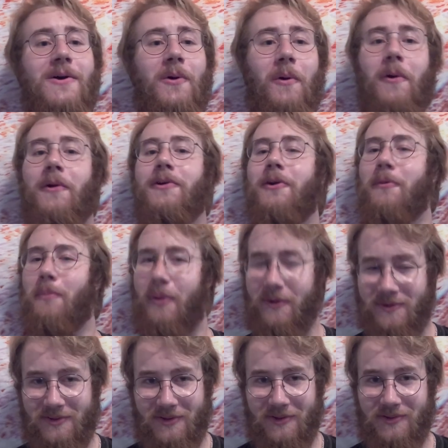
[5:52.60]
or your
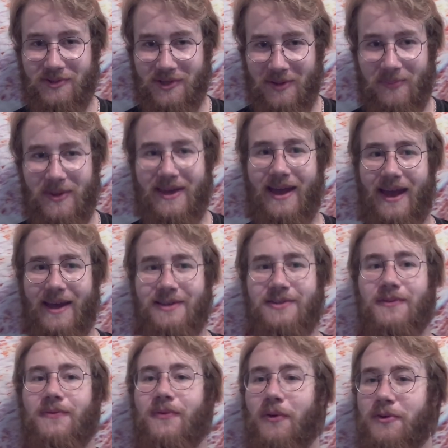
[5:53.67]
personal GPS
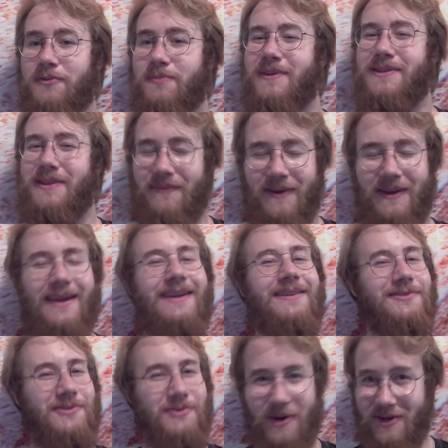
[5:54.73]
for specific
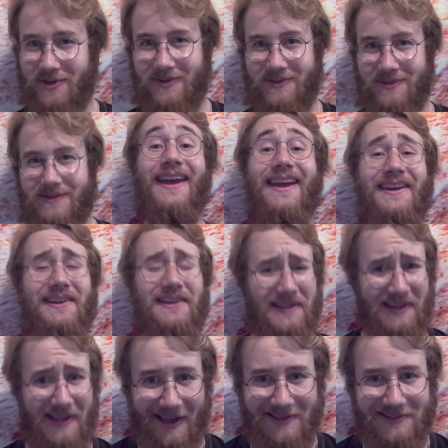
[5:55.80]
instructions. And
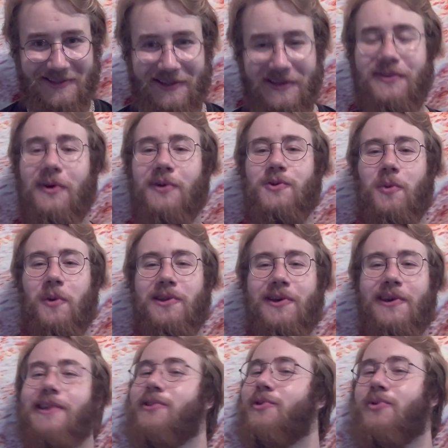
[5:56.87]
lastly, those who are
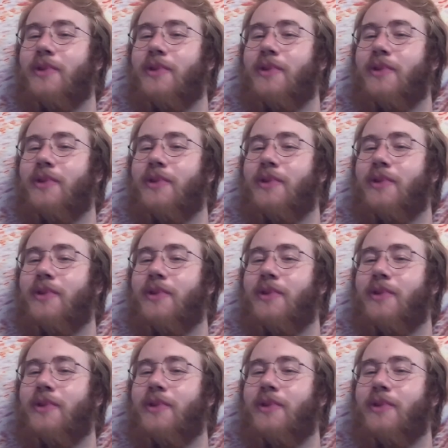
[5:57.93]
looking to